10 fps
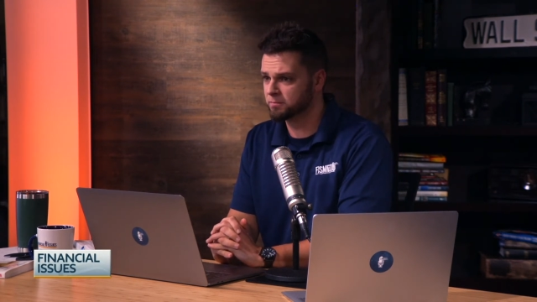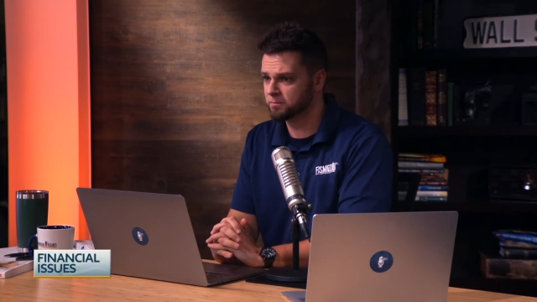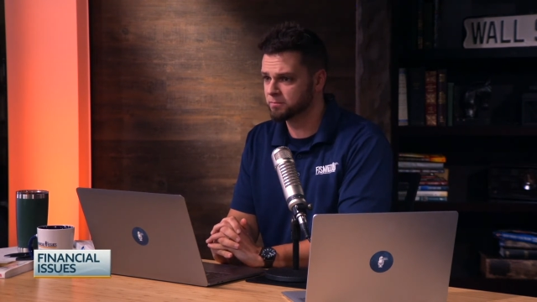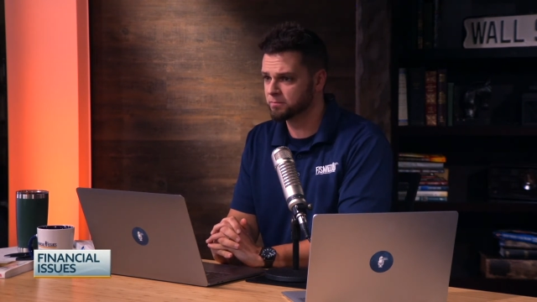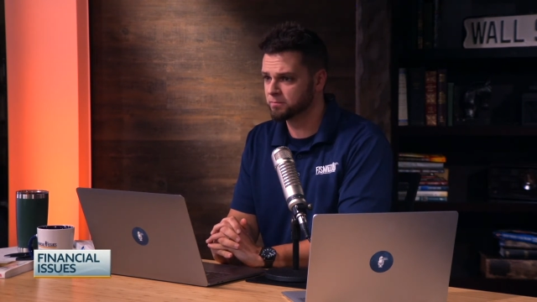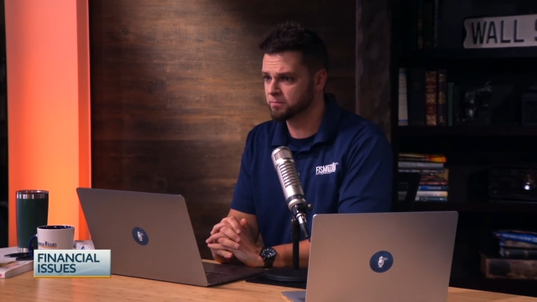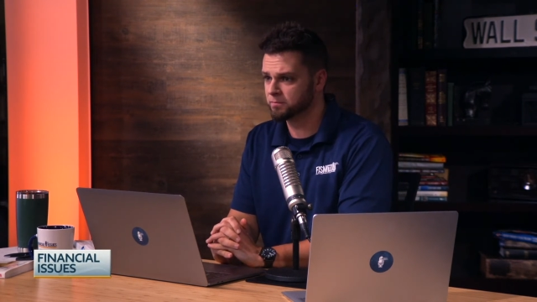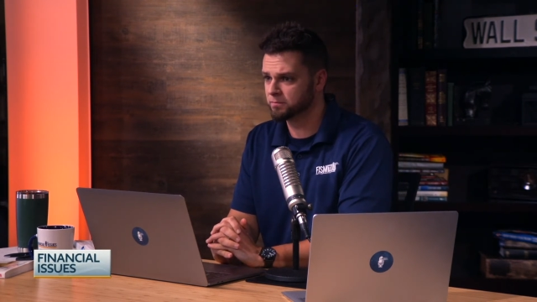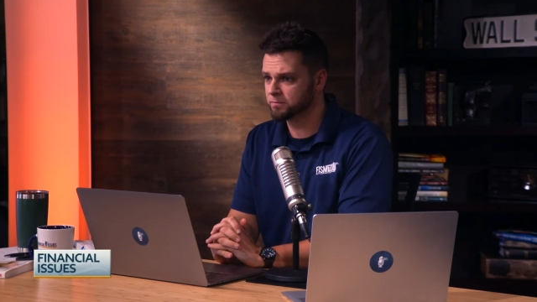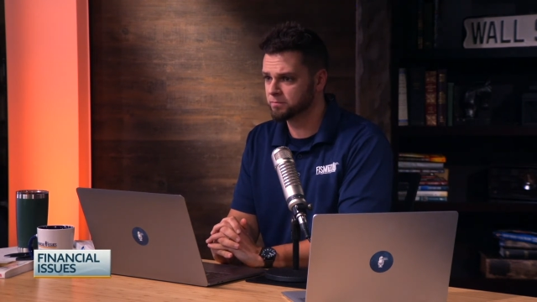
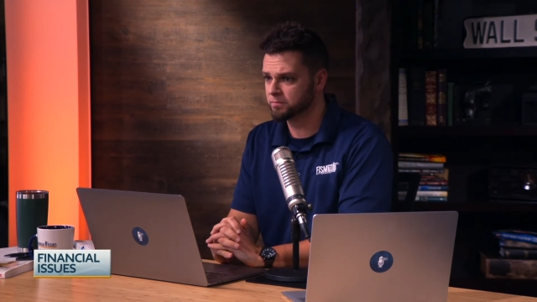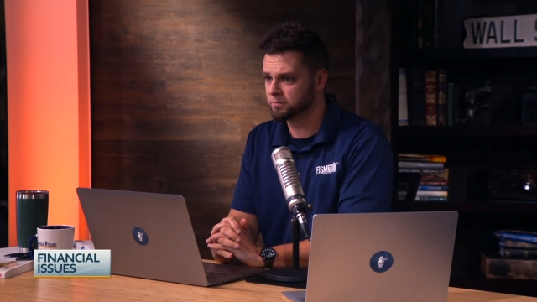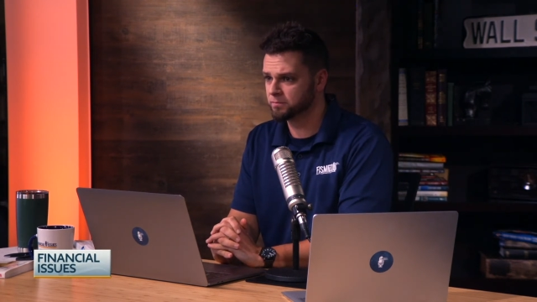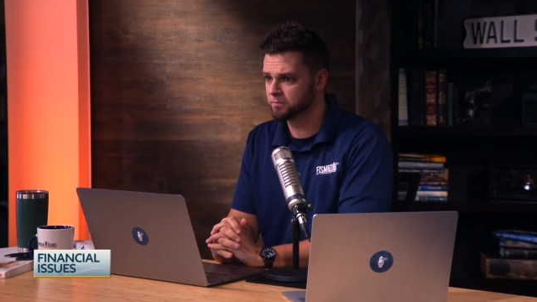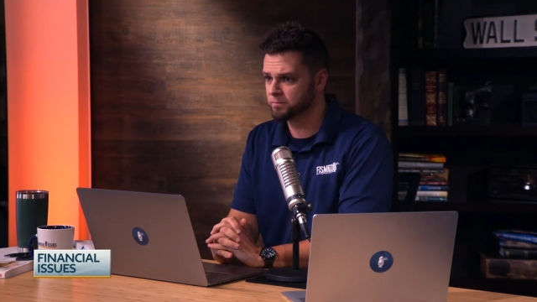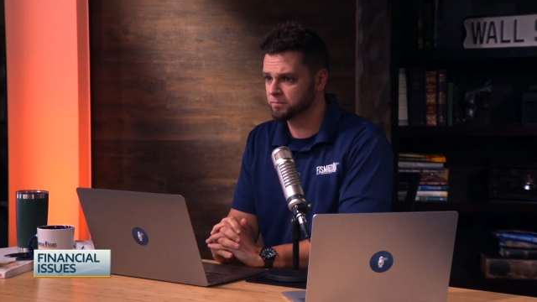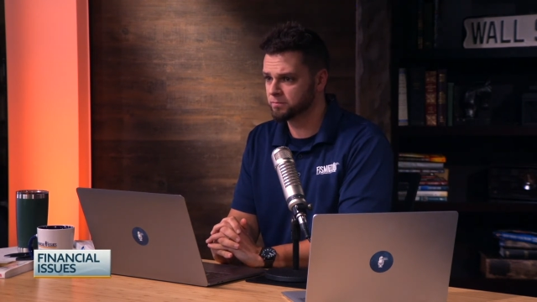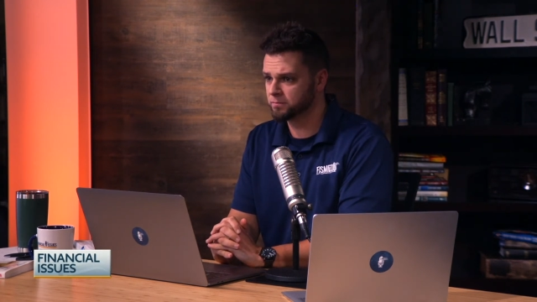(no one is talking)